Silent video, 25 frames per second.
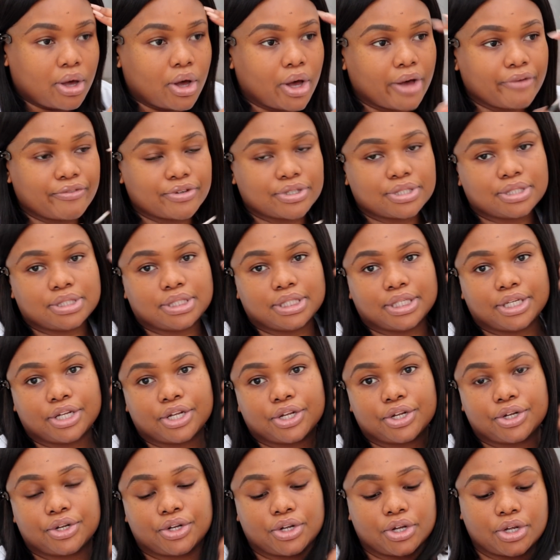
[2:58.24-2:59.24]
obviously
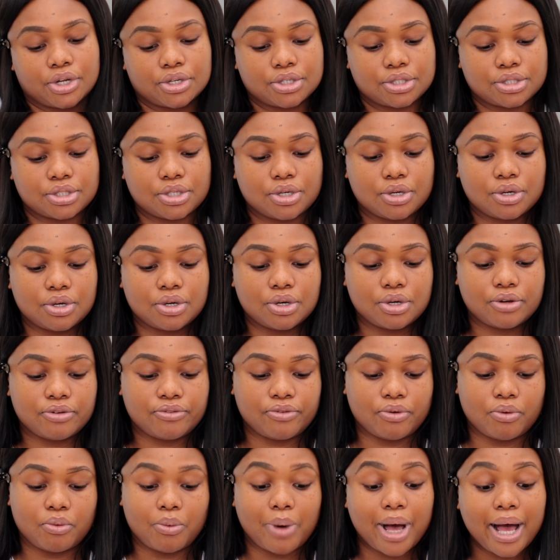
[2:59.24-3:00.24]
not
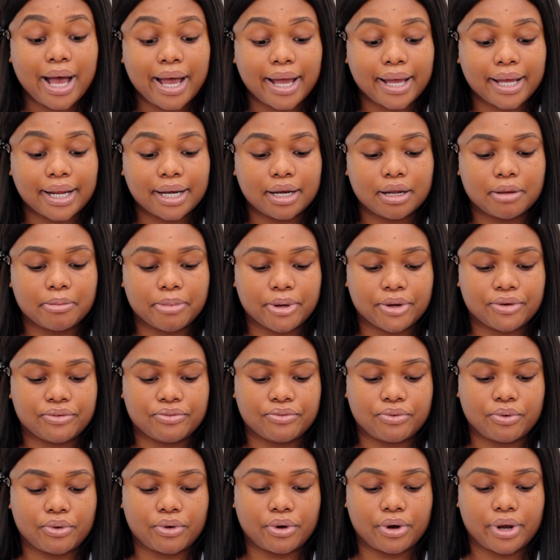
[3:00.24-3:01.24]
for wine but
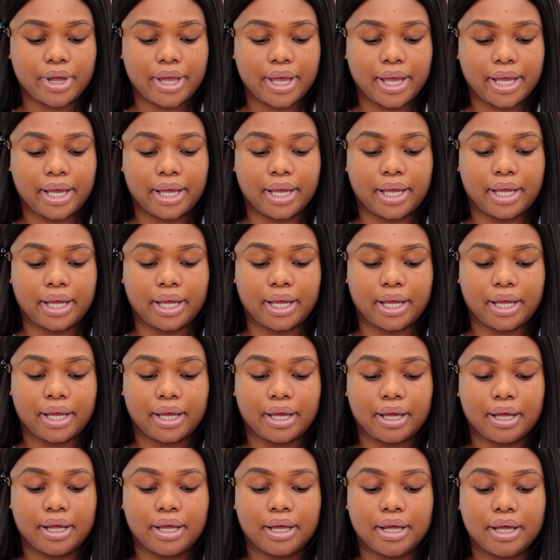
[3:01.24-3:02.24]
for
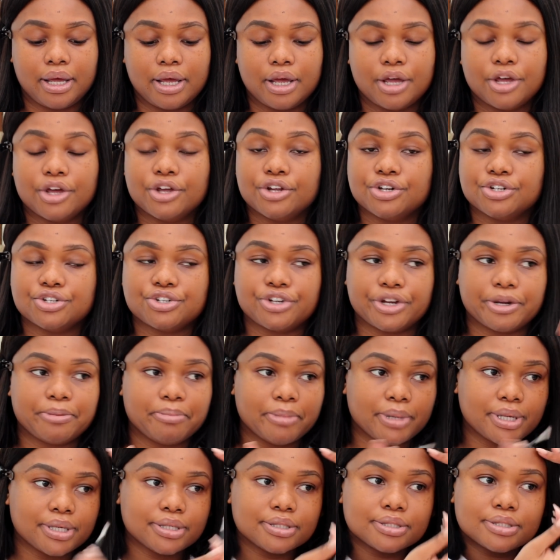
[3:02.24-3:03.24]
a
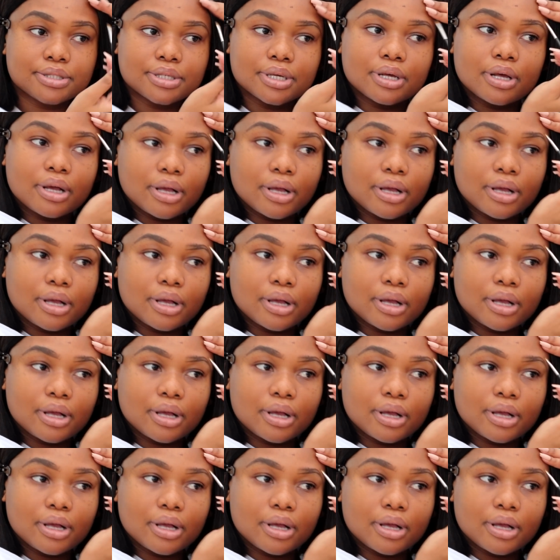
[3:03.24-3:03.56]
treatment